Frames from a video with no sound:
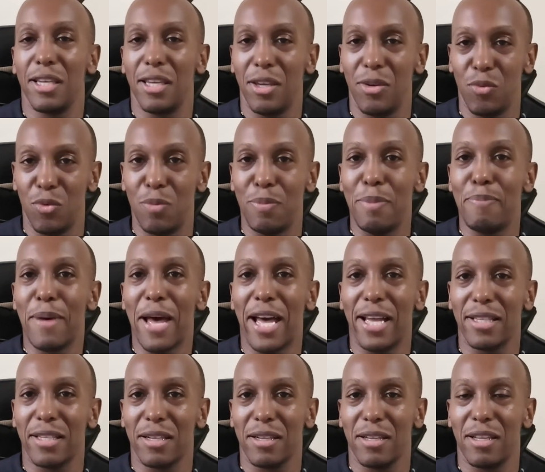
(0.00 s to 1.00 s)
It will be
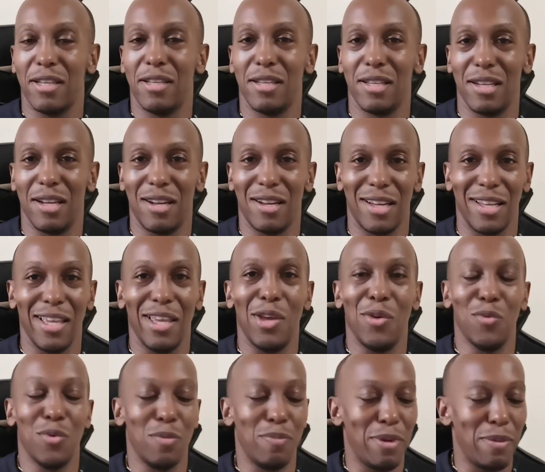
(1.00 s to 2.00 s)
bad.
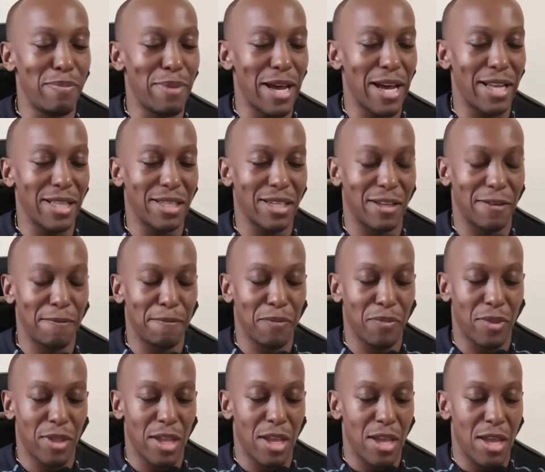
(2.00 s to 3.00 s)
It will be bad.
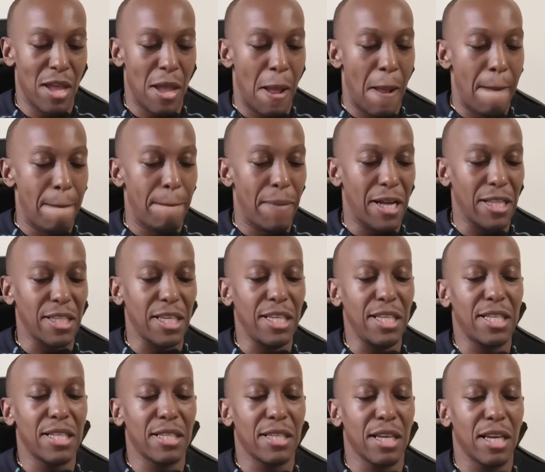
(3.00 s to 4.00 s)
But
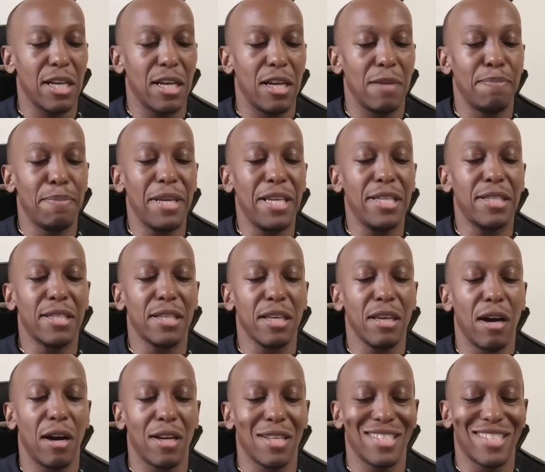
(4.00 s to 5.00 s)
these
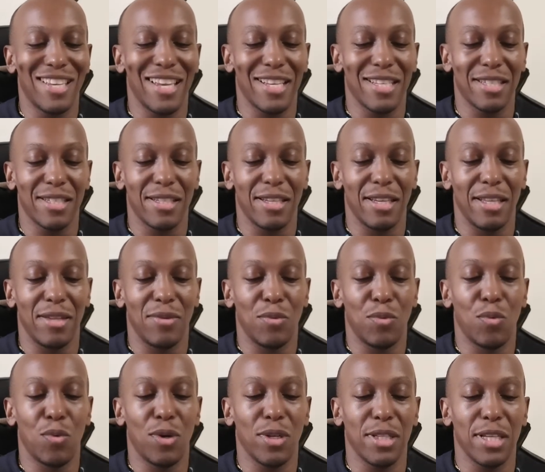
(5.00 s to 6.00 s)
PCR testing,
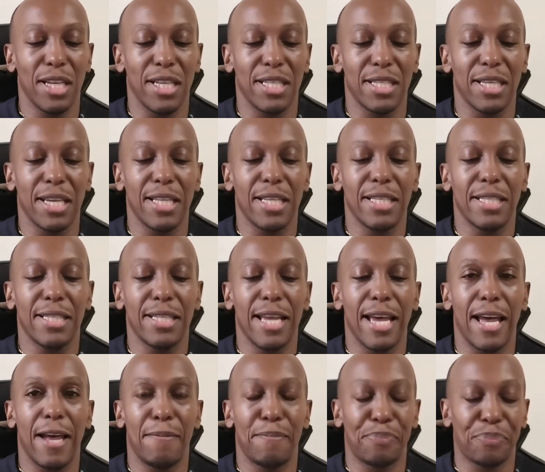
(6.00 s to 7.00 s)
what they said is
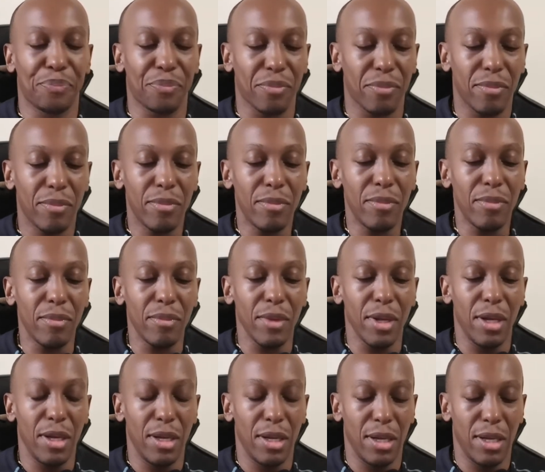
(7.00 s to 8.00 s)
that
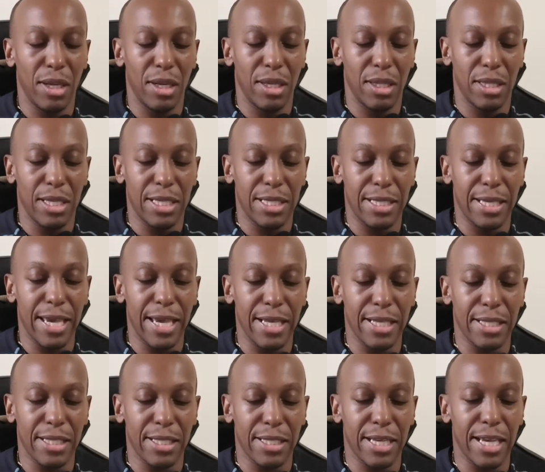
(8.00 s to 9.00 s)
the
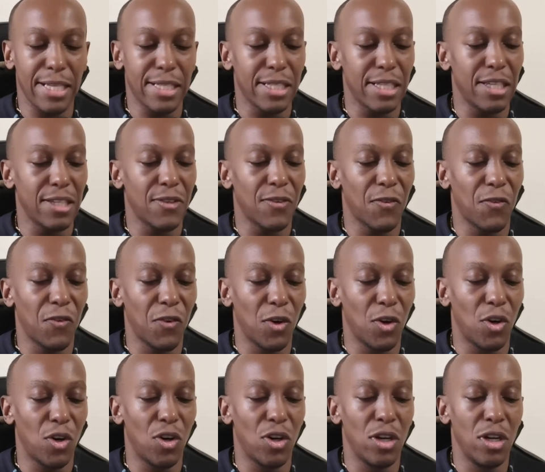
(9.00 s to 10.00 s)
test is
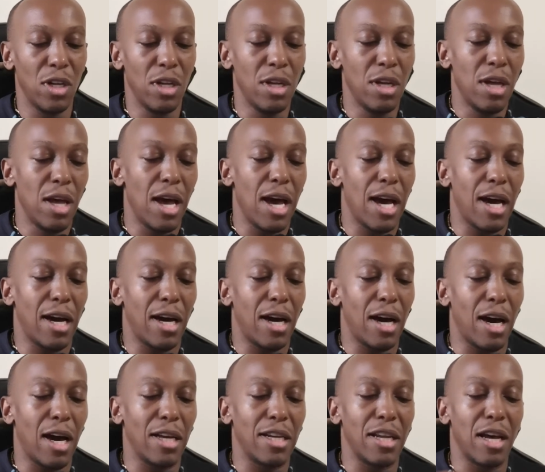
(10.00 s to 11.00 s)
for
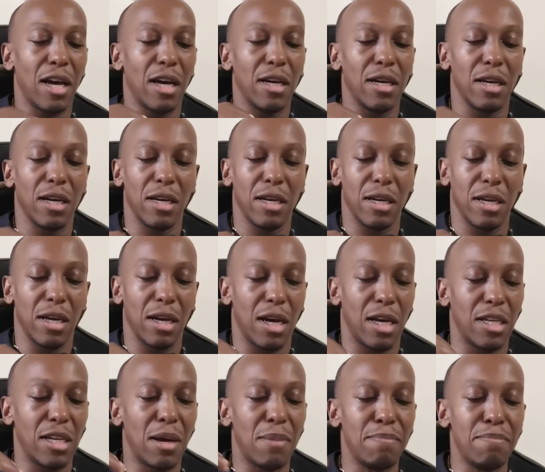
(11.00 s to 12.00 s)
an
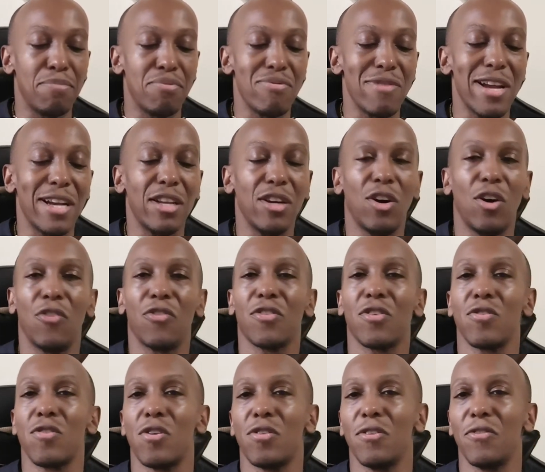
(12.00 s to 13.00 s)
umbrella of
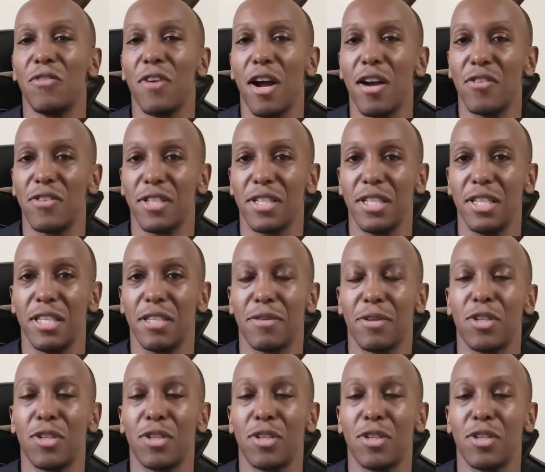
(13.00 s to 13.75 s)
coronaviruses.